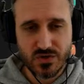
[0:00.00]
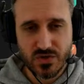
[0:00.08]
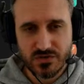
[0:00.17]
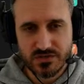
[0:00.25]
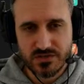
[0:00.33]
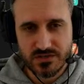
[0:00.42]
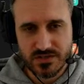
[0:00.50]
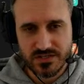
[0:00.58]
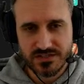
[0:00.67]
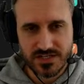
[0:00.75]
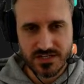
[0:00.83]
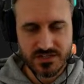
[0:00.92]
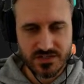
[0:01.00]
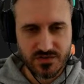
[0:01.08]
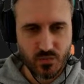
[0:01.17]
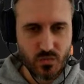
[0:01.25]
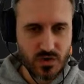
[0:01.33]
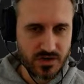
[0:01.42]
Flutter Doctor is
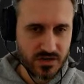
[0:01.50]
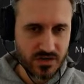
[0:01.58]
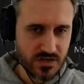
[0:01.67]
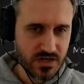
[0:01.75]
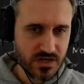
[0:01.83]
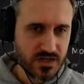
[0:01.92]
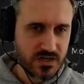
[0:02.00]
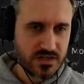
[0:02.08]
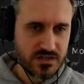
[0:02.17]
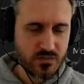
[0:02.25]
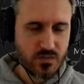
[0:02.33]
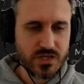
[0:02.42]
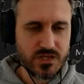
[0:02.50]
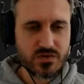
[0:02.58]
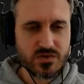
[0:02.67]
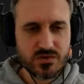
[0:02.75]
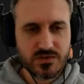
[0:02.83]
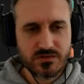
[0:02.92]
actually working. And
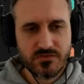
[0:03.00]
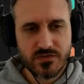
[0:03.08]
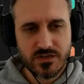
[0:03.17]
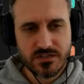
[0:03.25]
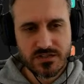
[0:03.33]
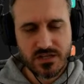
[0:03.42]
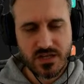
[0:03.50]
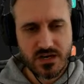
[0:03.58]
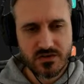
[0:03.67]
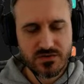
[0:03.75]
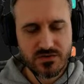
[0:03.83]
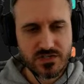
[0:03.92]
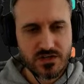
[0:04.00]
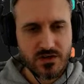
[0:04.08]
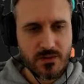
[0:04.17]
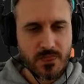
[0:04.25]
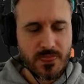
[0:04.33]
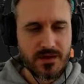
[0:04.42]
then when you first
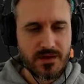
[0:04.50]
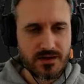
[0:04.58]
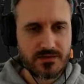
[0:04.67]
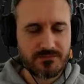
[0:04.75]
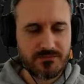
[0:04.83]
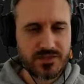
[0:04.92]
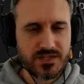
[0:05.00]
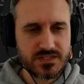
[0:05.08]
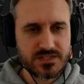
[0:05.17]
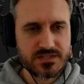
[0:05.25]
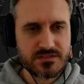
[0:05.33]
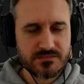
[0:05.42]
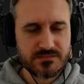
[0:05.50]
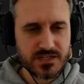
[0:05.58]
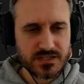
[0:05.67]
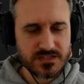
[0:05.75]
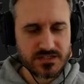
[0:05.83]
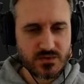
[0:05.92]
launch
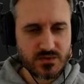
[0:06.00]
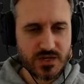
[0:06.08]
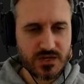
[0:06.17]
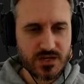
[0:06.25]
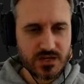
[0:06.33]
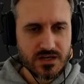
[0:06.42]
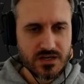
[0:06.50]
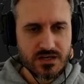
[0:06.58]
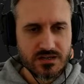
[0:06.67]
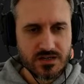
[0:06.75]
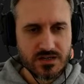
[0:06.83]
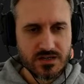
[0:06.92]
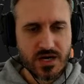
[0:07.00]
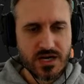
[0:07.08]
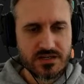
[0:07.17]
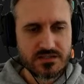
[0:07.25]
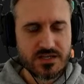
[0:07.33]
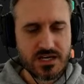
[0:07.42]
this screen,
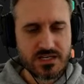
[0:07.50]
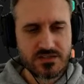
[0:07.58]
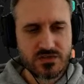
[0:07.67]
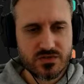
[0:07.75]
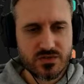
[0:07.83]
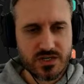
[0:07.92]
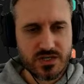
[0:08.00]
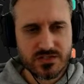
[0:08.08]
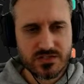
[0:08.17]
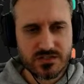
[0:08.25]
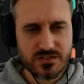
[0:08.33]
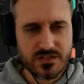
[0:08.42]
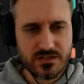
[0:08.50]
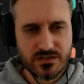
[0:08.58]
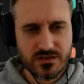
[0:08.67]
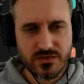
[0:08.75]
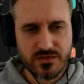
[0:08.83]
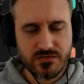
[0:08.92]
they will ask you to actually
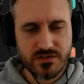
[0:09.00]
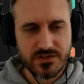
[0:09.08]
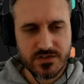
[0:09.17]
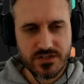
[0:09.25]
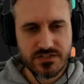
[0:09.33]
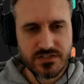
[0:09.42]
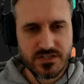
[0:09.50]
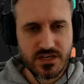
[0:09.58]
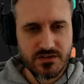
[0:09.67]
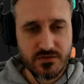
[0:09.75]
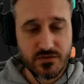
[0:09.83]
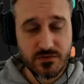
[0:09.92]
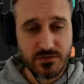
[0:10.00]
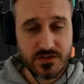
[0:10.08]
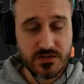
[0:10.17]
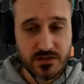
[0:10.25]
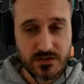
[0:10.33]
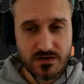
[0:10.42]
download the Flutter SDK
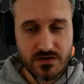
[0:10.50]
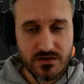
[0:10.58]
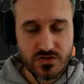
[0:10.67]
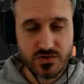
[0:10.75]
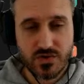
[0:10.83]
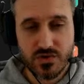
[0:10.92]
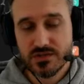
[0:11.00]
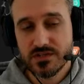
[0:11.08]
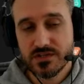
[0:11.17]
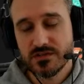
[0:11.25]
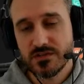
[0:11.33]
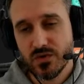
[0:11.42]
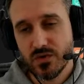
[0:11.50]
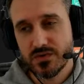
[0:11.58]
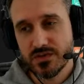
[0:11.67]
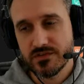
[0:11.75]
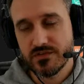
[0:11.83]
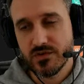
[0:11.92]
from here. So don't
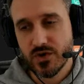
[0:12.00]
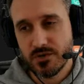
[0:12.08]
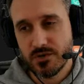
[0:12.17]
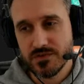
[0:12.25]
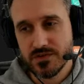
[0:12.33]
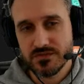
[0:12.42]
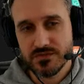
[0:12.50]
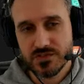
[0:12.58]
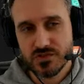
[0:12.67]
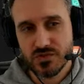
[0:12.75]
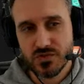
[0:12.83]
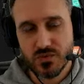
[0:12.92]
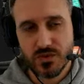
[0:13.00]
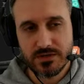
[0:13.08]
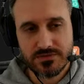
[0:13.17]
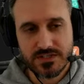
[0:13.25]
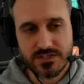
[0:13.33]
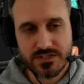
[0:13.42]
download it from the
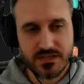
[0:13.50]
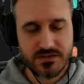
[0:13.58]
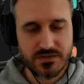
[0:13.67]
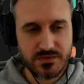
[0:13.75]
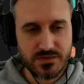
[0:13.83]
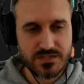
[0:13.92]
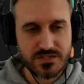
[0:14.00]
official website.